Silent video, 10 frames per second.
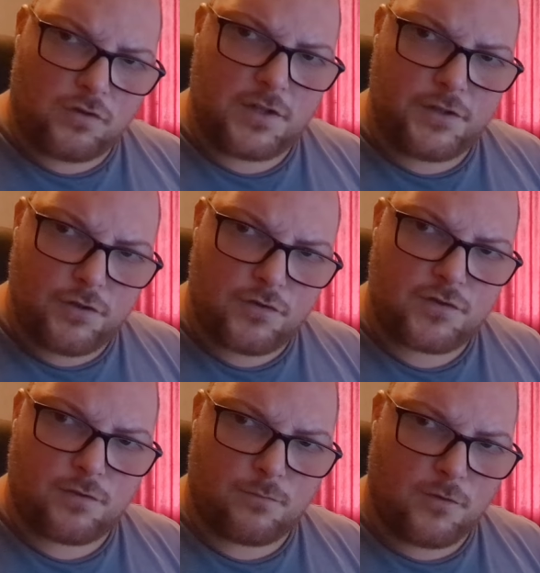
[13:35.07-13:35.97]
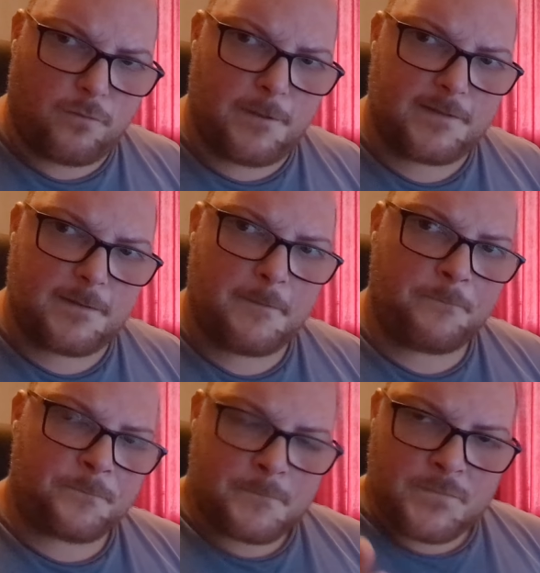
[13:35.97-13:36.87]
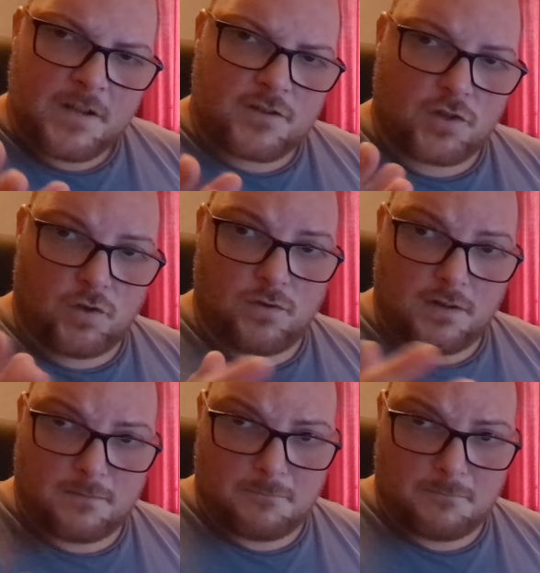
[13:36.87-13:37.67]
only use your movement, so